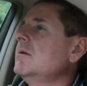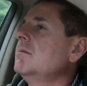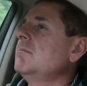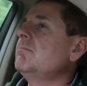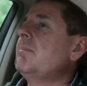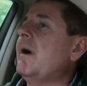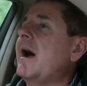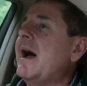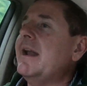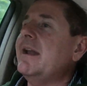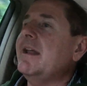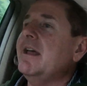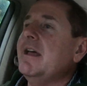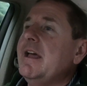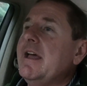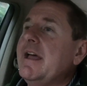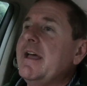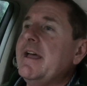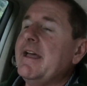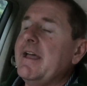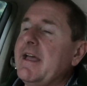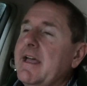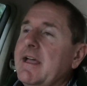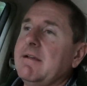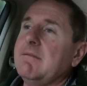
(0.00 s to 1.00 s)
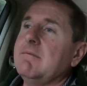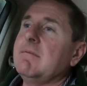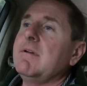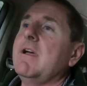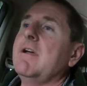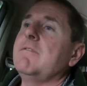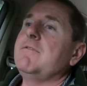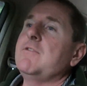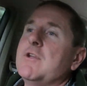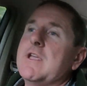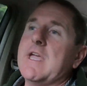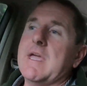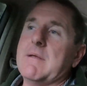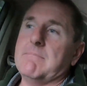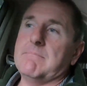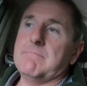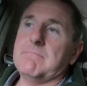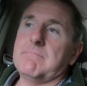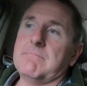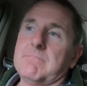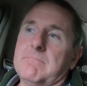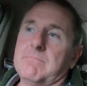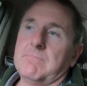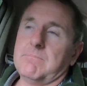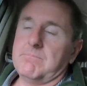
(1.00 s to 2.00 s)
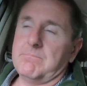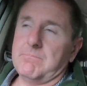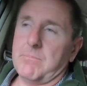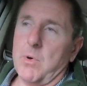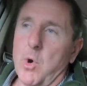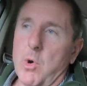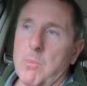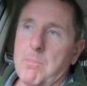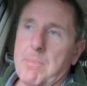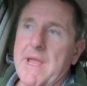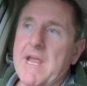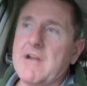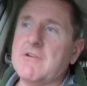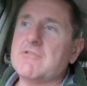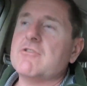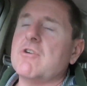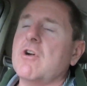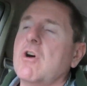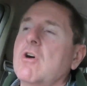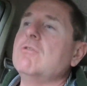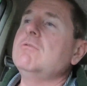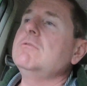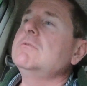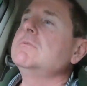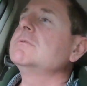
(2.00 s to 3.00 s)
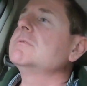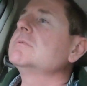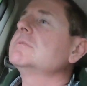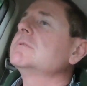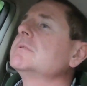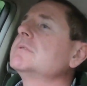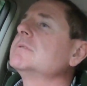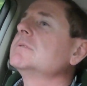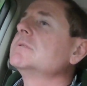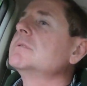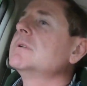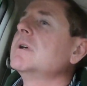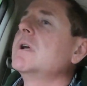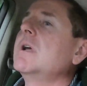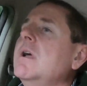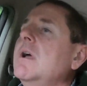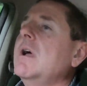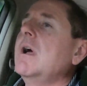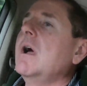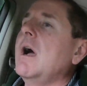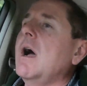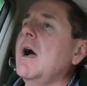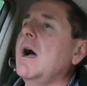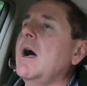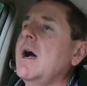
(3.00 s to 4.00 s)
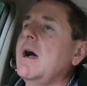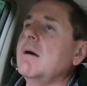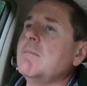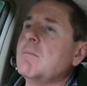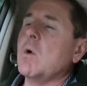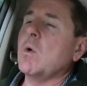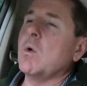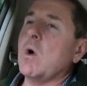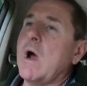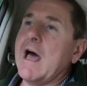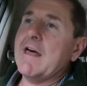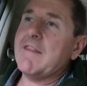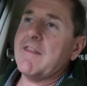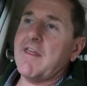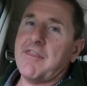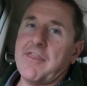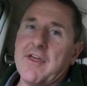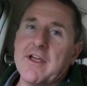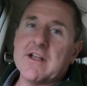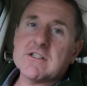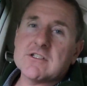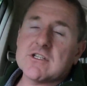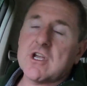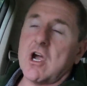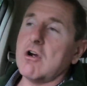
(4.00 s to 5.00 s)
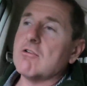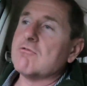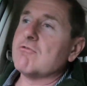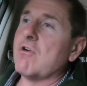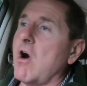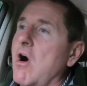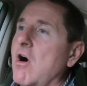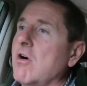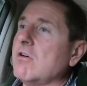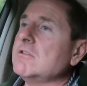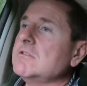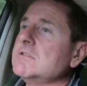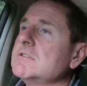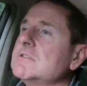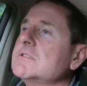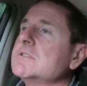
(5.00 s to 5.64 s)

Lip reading: But if you get poor petrol or other things go wrong,